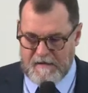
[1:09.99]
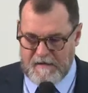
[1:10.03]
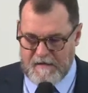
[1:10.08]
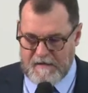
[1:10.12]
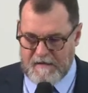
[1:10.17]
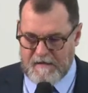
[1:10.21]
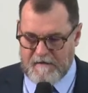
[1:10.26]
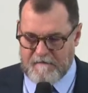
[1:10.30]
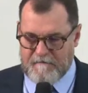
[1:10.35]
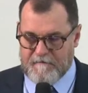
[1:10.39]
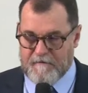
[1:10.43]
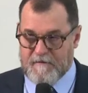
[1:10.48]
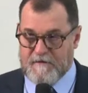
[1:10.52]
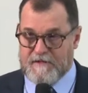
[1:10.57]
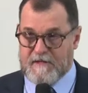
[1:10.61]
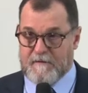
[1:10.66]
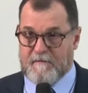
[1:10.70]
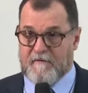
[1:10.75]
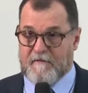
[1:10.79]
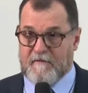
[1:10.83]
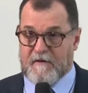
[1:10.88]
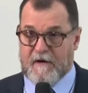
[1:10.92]
uh, for
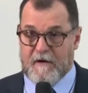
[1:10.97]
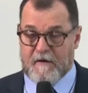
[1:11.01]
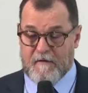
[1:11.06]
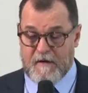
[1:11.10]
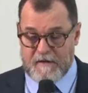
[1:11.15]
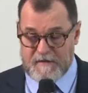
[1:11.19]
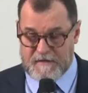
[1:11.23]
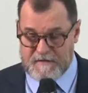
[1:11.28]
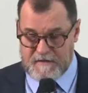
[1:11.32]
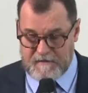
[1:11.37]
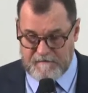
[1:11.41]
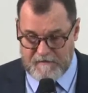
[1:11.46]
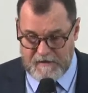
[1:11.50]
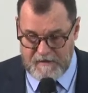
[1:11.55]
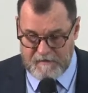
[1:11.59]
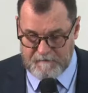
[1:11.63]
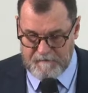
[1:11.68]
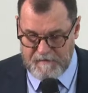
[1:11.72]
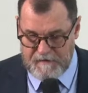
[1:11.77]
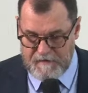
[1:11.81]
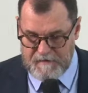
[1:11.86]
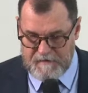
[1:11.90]
some of our greatest
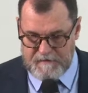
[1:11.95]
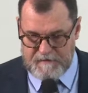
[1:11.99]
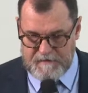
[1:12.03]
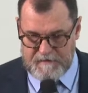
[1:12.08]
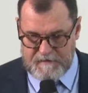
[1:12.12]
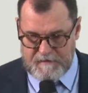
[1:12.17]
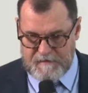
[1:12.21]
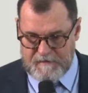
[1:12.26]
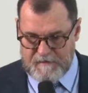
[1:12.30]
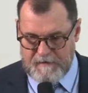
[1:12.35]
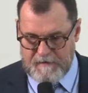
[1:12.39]
developments.